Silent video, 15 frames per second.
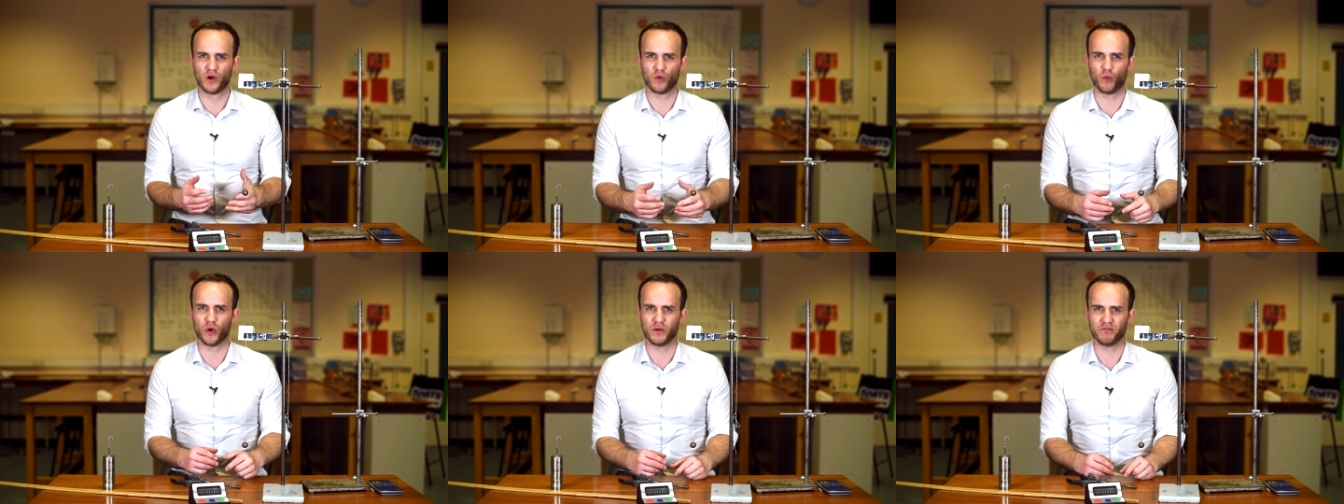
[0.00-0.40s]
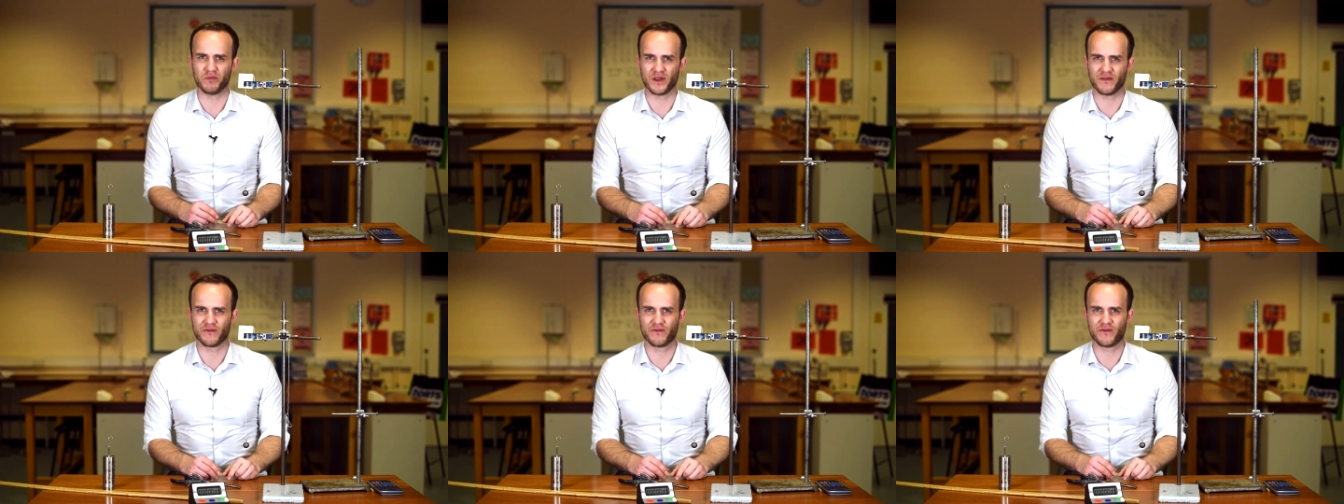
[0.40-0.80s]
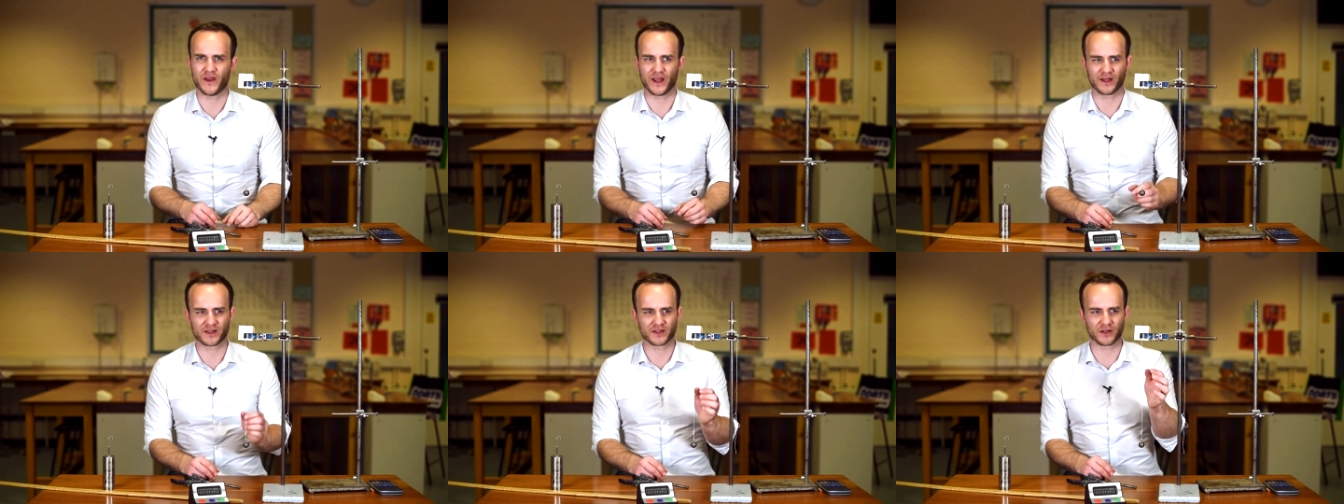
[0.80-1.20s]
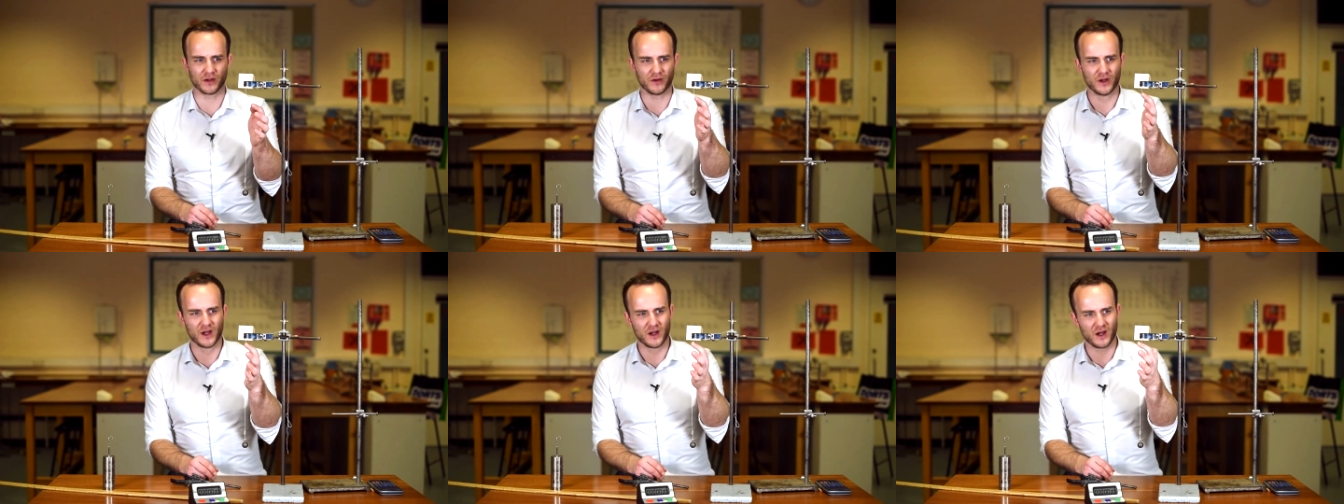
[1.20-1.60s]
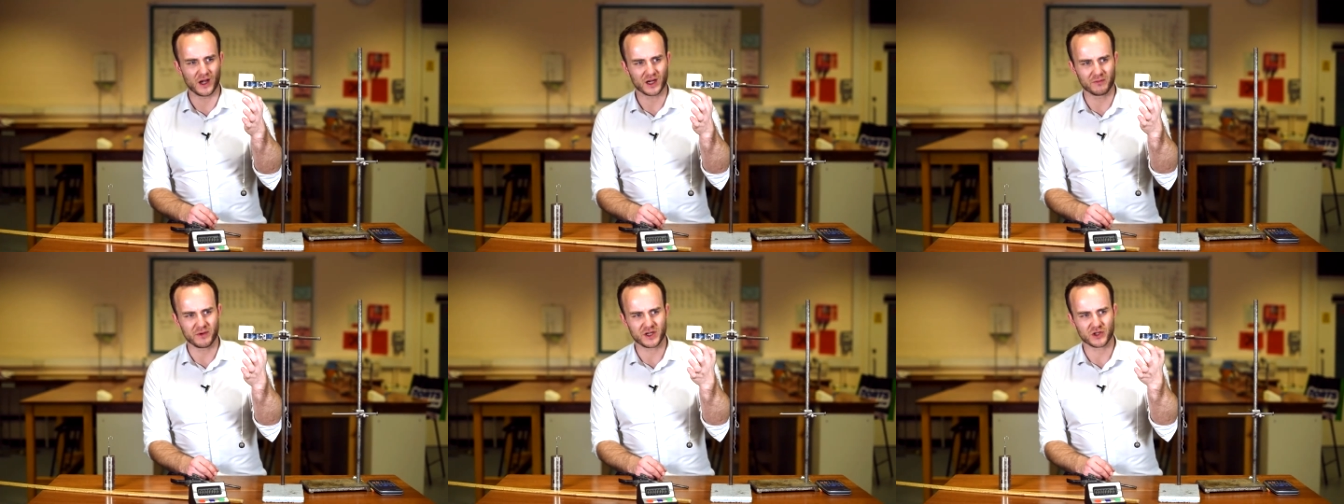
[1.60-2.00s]
wouldn't be fixed so I
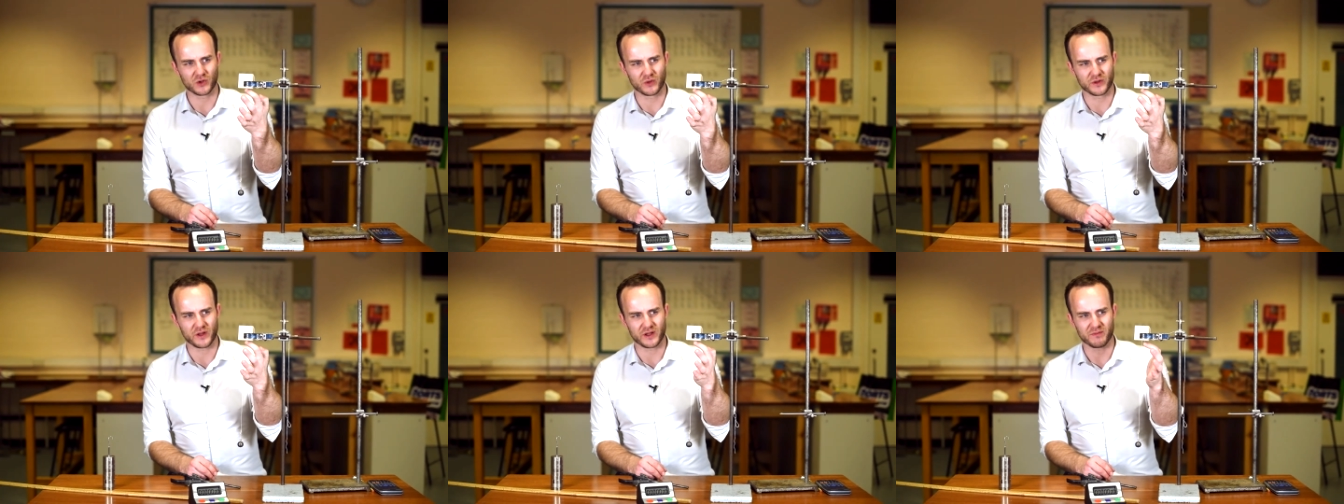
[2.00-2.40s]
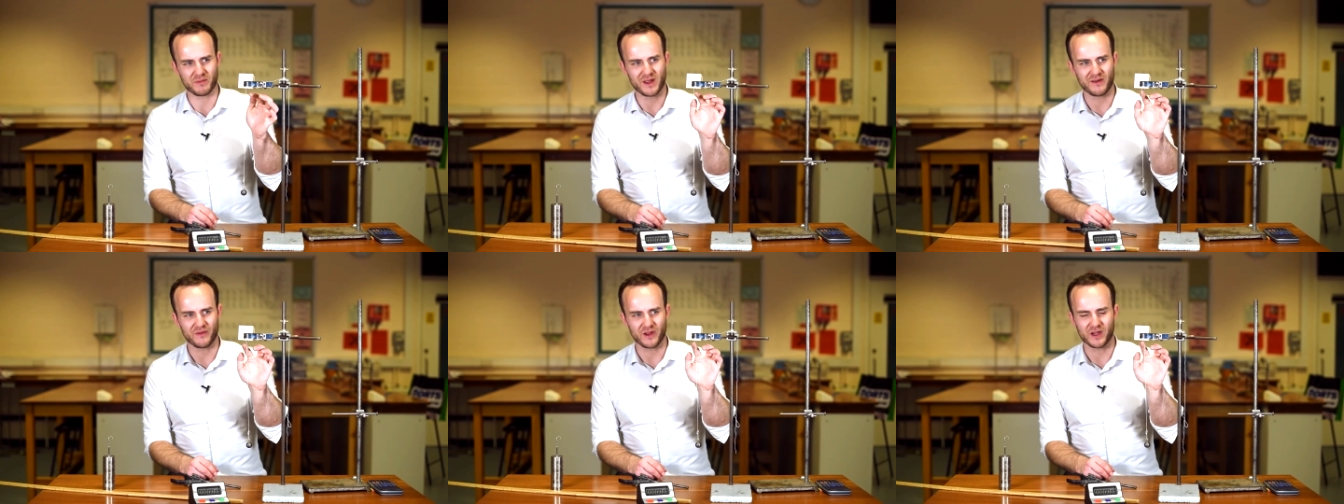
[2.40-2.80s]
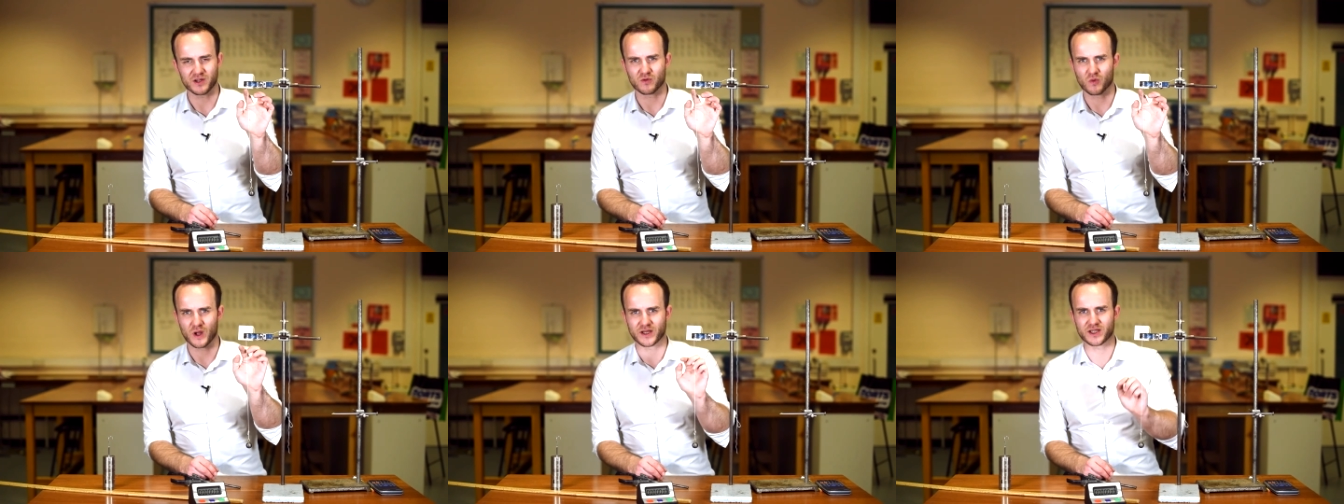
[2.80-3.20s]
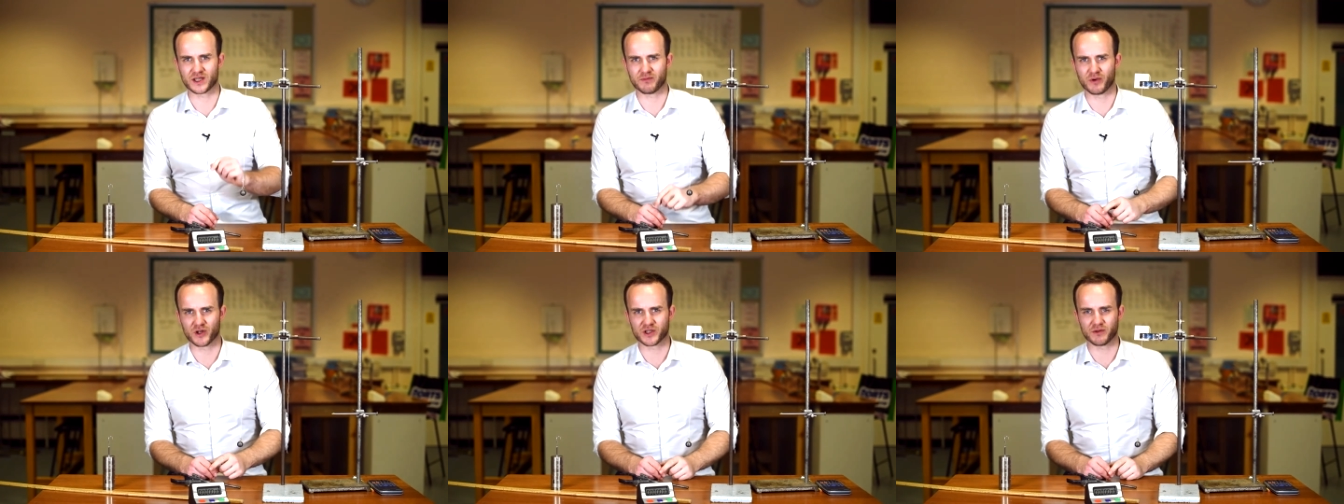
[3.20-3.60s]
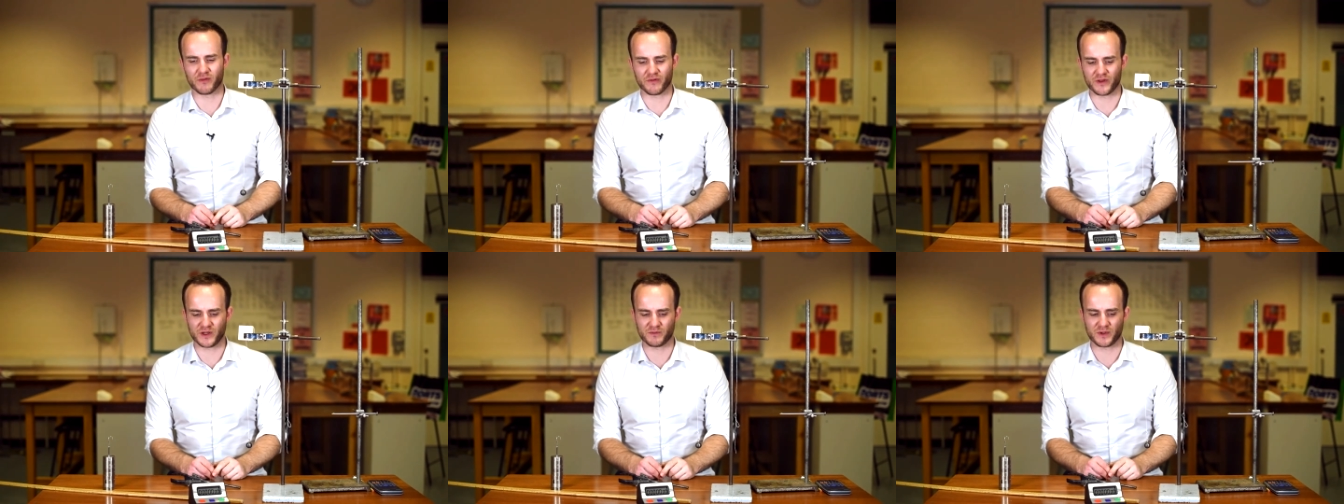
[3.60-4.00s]
can be sure that the pivot is right at the bottom
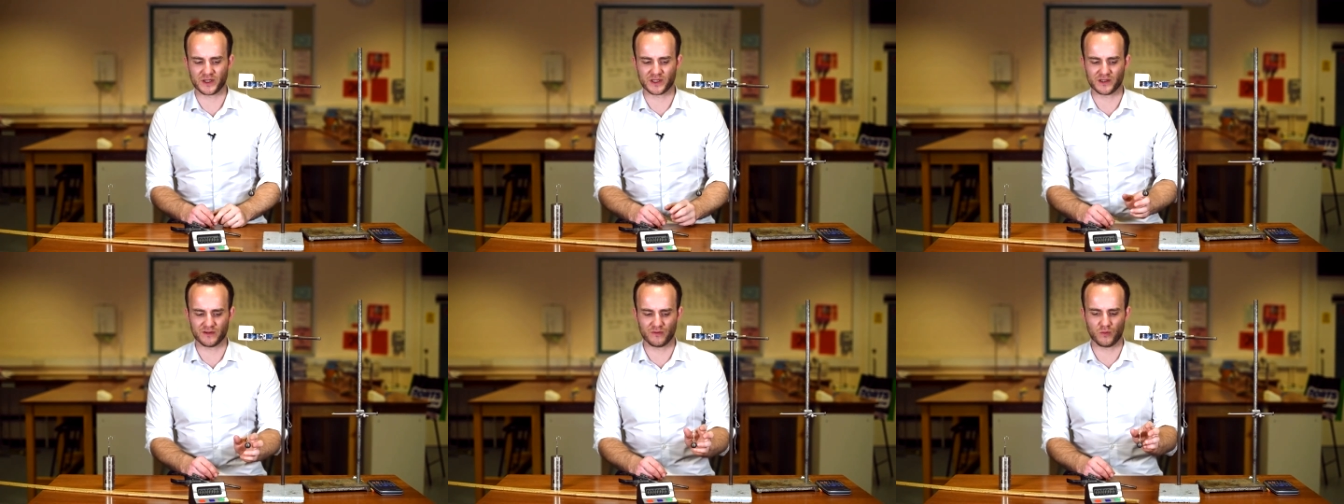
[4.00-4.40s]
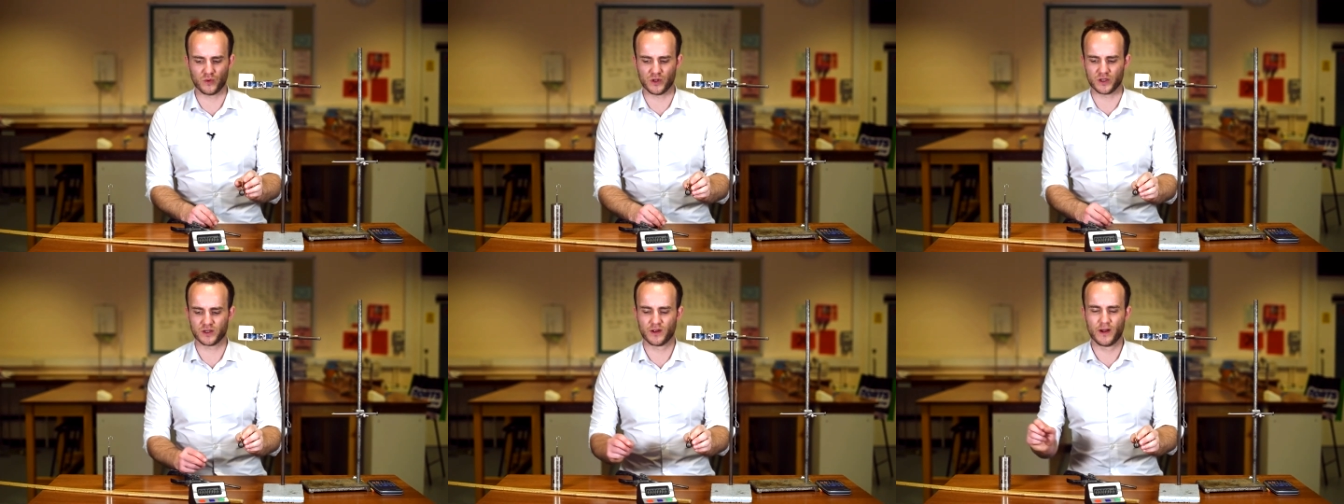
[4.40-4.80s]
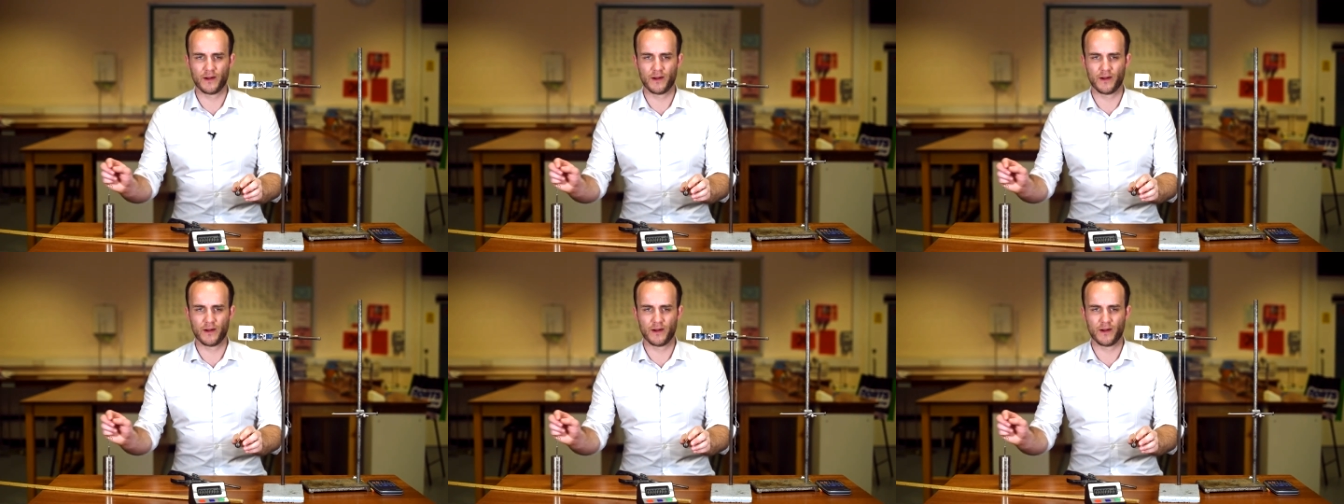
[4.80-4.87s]
of these pieces of wood.